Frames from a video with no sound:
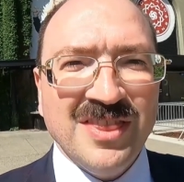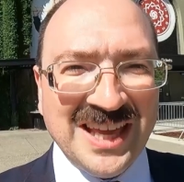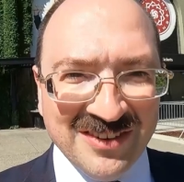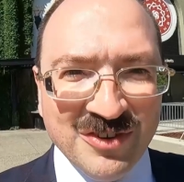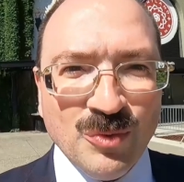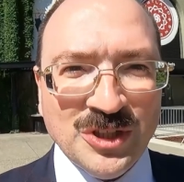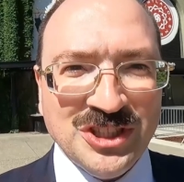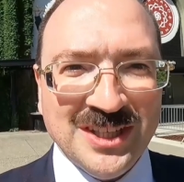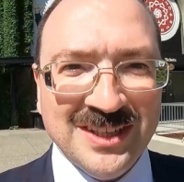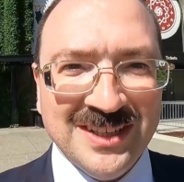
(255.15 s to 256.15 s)
Thank you for
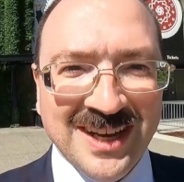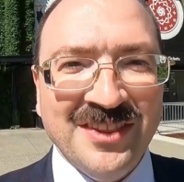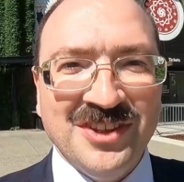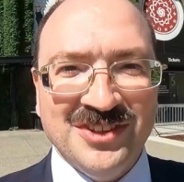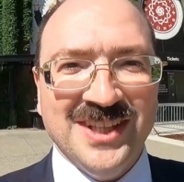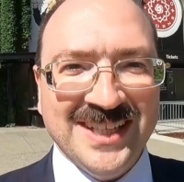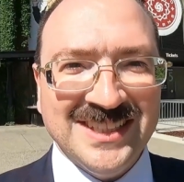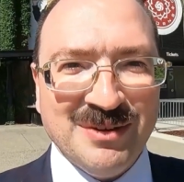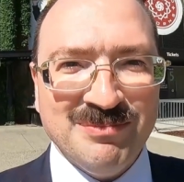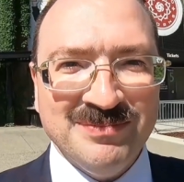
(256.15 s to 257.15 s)
watching. Until the
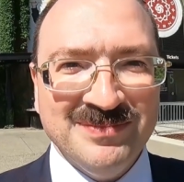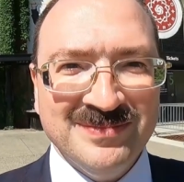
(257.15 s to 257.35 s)
next time.